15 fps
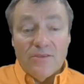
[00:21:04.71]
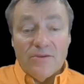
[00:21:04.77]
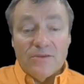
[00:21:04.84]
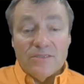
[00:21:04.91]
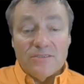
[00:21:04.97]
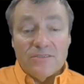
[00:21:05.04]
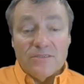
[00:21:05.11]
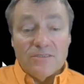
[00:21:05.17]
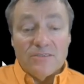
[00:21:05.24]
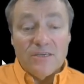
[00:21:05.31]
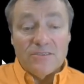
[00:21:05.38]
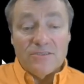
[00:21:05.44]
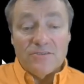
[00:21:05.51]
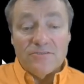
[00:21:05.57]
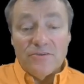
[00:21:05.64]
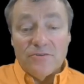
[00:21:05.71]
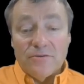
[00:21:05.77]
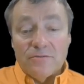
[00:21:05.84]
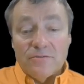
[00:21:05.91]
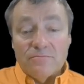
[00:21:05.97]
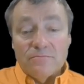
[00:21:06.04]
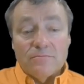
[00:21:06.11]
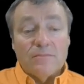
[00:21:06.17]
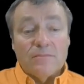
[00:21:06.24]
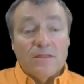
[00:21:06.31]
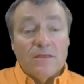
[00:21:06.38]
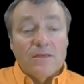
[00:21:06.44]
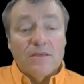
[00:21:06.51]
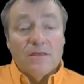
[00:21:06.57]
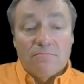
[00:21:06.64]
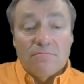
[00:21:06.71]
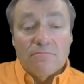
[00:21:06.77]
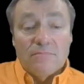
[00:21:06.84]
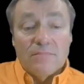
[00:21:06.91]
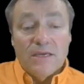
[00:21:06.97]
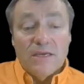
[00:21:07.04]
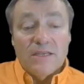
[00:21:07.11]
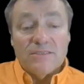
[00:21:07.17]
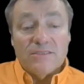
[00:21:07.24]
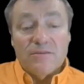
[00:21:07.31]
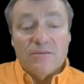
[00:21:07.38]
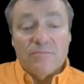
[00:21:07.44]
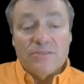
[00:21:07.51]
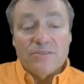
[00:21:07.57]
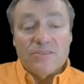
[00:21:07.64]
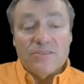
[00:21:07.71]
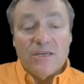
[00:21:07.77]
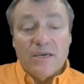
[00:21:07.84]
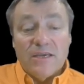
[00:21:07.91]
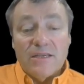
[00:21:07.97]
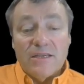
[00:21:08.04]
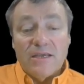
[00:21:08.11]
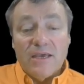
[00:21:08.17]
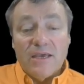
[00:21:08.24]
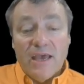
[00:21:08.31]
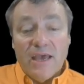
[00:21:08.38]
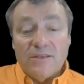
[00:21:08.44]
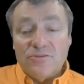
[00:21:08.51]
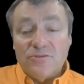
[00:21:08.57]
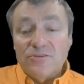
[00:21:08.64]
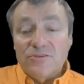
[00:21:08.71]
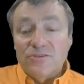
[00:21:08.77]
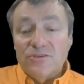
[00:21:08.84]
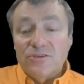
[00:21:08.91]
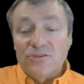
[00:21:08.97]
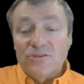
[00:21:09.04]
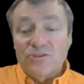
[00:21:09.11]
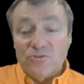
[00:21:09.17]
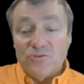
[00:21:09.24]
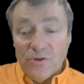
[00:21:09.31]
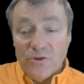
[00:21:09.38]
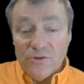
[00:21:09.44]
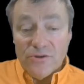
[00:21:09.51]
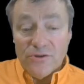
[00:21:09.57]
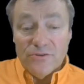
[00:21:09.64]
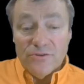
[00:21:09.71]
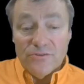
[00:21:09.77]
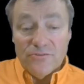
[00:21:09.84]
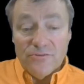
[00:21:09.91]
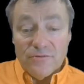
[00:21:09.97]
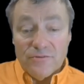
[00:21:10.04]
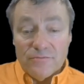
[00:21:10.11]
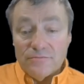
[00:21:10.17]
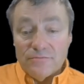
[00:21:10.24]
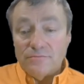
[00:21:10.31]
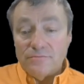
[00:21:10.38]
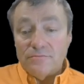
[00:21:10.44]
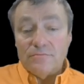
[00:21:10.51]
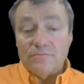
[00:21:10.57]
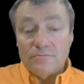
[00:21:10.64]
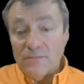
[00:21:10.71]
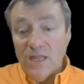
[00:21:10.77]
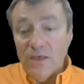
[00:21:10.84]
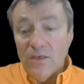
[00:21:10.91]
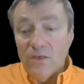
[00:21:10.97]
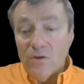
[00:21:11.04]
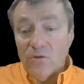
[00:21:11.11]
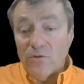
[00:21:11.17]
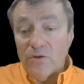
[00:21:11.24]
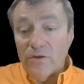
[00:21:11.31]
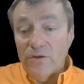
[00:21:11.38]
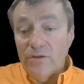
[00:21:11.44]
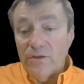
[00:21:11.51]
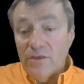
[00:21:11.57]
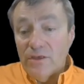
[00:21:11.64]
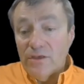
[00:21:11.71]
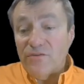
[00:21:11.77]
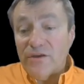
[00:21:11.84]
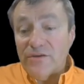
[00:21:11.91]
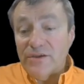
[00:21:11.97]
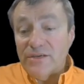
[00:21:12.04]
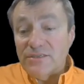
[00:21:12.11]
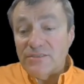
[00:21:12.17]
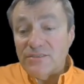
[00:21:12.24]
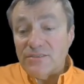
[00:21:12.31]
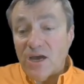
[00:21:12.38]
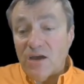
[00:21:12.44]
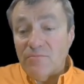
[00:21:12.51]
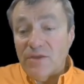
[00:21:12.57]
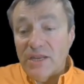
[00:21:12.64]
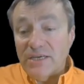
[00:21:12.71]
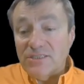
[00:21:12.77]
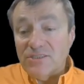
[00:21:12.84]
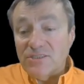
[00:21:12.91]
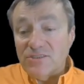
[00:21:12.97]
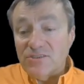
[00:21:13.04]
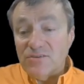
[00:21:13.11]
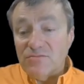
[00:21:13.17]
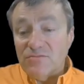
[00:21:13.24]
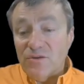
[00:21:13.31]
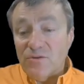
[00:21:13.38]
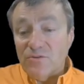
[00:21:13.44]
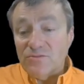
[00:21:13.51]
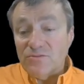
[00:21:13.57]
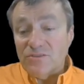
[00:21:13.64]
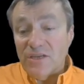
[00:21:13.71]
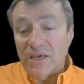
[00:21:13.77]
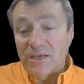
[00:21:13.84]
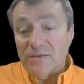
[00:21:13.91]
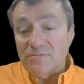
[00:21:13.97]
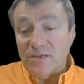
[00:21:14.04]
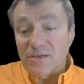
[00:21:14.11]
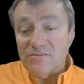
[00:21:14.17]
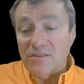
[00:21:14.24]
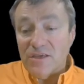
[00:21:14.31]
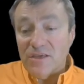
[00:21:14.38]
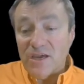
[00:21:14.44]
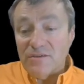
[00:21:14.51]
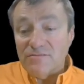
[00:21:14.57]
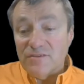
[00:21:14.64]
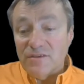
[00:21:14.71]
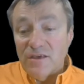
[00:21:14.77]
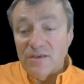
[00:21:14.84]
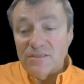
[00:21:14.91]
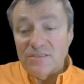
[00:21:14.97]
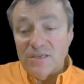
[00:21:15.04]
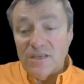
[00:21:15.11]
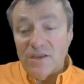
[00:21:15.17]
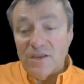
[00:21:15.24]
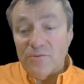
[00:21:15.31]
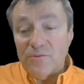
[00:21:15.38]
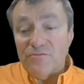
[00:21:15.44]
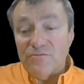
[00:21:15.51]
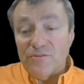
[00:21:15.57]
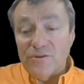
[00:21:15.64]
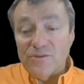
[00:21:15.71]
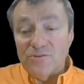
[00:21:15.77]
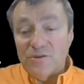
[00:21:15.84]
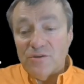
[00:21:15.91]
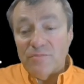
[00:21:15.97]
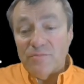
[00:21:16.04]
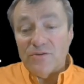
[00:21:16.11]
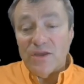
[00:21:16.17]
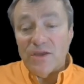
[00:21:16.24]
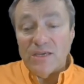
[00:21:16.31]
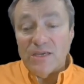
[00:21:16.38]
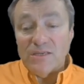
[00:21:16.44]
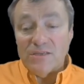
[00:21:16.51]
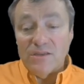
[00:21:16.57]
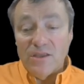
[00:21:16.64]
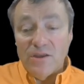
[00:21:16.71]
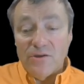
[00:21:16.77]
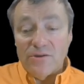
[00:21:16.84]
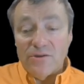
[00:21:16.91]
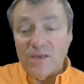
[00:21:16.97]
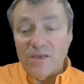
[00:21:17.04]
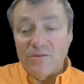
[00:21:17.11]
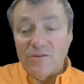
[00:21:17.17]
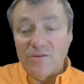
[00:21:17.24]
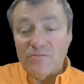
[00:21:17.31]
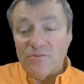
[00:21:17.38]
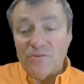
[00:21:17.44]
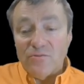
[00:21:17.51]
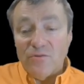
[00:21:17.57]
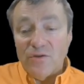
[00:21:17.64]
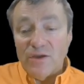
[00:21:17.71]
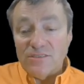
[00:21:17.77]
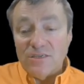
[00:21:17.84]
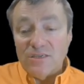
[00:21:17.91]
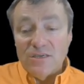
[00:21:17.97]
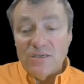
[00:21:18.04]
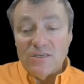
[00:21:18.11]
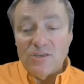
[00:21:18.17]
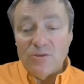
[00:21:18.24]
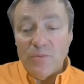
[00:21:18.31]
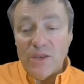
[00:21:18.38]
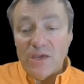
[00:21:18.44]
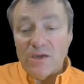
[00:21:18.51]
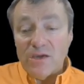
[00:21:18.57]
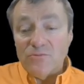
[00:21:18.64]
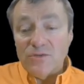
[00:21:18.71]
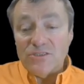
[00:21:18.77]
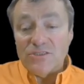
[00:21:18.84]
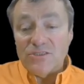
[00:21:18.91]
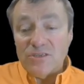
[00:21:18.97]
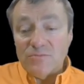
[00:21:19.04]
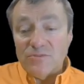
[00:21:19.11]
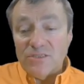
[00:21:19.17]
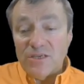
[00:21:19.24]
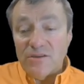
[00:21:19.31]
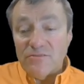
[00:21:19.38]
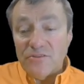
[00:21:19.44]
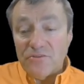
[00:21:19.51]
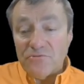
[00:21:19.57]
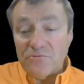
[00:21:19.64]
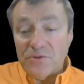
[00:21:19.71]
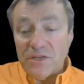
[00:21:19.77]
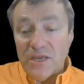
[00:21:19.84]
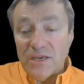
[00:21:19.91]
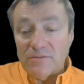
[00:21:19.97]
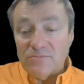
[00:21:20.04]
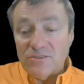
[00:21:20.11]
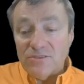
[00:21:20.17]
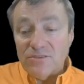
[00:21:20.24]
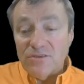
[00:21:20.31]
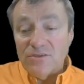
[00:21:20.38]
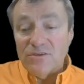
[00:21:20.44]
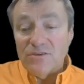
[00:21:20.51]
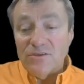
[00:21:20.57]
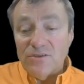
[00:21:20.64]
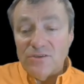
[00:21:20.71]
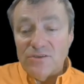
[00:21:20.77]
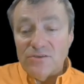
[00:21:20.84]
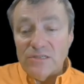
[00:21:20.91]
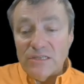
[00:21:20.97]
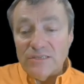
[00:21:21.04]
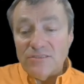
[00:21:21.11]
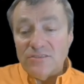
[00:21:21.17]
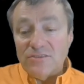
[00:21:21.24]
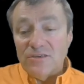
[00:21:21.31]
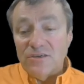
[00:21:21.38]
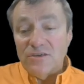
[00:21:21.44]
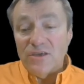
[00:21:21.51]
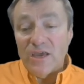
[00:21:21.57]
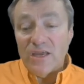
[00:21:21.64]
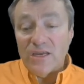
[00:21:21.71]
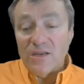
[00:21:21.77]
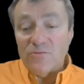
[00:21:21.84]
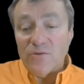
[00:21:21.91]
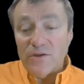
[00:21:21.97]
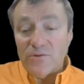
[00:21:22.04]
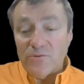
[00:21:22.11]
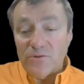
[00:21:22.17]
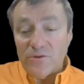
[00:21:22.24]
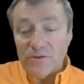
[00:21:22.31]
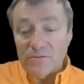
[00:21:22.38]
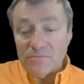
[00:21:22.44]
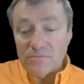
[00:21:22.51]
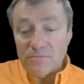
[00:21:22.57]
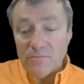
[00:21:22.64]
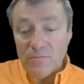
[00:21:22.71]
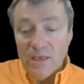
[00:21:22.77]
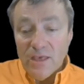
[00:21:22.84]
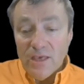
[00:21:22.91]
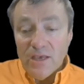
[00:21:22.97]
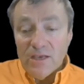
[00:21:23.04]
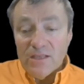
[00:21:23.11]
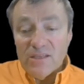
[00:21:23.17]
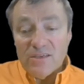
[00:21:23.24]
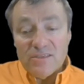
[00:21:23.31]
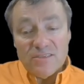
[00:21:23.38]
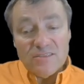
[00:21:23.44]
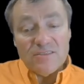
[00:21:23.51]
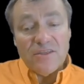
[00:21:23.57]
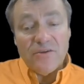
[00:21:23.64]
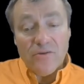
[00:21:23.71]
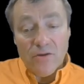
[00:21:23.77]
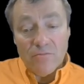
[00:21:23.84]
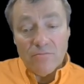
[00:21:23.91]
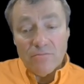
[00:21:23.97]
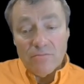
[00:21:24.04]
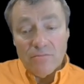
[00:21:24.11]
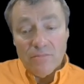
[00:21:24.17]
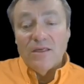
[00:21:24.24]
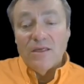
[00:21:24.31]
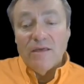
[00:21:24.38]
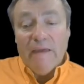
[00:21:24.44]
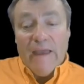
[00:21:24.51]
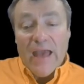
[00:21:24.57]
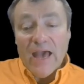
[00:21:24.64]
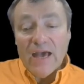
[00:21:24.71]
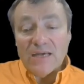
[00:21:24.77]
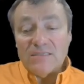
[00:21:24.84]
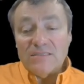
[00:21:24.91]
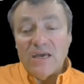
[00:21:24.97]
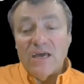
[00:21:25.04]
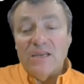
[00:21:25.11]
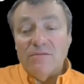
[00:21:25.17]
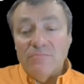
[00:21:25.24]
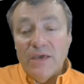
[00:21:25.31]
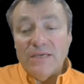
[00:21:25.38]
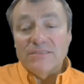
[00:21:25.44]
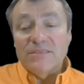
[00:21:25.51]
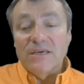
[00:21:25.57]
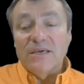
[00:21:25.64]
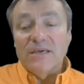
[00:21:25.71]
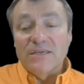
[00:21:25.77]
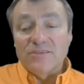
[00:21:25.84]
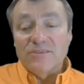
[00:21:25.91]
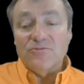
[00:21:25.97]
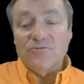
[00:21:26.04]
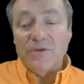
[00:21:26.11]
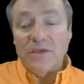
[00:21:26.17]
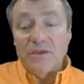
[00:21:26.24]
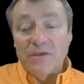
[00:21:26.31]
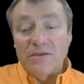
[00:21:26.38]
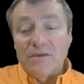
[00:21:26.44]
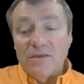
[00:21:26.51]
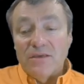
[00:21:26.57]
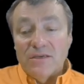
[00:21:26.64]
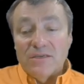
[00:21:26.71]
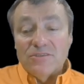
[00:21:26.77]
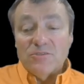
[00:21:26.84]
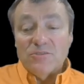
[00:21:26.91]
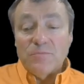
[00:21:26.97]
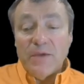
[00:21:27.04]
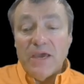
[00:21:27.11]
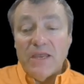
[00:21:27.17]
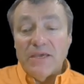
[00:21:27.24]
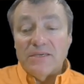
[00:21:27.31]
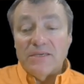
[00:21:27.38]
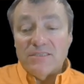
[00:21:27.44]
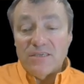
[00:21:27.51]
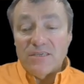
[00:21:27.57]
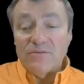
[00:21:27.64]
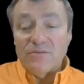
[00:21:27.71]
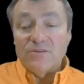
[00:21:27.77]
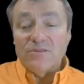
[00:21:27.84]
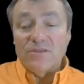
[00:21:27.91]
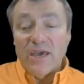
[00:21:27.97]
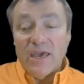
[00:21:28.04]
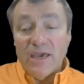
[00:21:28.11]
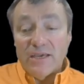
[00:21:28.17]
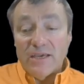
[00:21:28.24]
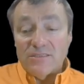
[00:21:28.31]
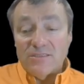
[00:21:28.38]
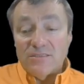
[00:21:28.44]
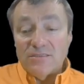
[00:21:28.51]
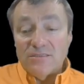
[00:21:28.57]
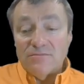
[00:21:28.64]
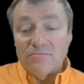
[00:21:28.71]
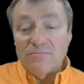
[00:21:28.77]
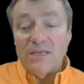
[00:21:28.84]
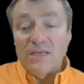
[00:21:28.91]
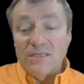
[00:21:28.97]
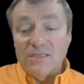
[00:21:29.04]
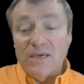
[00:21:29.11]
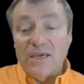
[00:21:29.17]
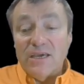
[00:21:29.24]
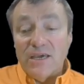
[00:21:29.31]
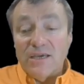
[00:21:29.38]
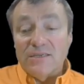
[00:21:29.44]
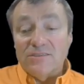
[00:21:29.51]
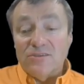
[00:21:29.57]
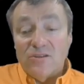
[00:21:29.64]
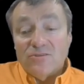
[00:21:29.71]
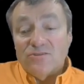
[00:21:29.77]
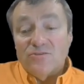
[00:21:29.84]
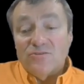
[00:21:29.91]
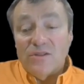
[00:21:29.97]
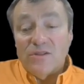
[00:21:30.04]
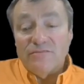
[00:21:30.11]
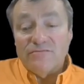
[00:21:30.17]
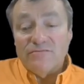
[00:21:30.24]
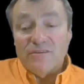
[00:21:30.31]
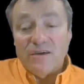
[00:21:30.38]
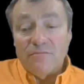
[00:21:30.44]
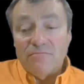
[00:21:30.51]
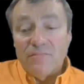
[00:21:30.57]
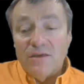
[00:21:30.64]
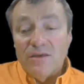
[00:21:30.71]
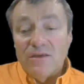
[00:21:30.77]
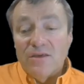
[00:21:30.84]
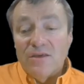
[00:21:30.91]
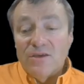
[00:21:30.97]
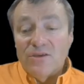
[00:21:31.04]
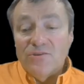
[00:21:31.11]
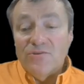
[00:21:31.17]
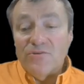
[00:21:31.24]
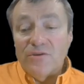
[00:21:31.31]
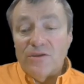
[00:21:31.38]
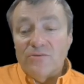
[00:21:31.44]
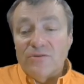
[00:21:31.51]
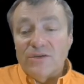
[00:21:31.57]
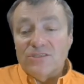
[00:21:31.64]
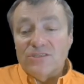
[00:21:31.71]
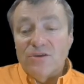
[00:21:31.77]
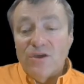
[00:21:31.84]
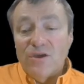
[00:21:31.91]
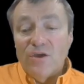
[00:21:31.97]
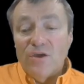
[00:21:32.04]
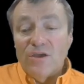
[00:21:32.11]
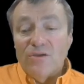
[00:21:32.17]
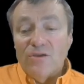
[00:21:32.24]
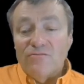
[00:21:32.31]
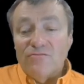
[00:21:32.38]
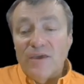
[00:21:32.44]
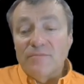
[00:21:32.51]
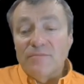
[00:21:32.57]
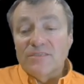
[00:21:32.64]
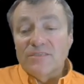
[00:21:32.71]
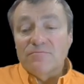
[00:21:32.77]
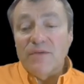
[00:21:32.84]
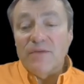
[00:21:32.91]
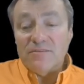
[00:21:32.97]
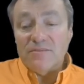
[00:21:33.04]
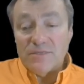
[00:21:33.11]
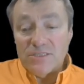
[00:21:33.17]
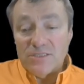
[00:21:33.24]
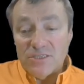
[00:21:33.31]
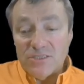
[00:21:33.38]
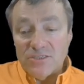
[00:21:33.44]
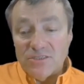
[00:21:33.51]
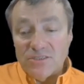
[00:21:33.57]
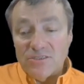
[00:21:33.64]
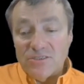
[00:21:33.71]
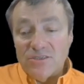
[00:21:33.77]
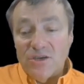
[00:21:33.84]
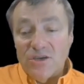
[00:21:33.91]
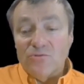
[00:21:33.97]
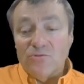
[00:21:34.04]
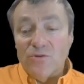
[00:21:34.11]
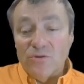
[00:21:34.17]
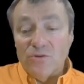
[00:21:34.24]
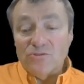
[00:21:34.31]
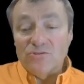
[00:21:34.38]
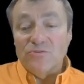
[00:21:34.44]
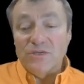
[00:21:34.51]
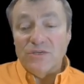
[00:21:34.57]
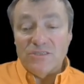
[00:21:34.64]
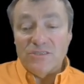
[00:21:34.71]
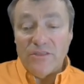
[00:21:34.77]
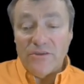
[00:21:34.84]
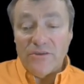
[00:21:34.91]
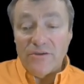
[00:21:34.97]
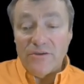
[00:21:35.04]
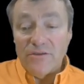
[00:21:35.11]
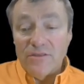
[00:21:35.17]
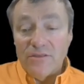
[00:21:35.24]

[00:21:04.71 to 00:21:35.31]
there is such a theorem. It is the Bernstein-Cantor-Schroeder theorem, or various combinations of those names. I think I've seen it referred to in about 8 or 10 different ways, depending on which subset of the 3 names you list and in what order. Now, this theorem has an amazing history, spanning several decades, many decades, close to a lifetime, during which famous mathematicians wrote to each other,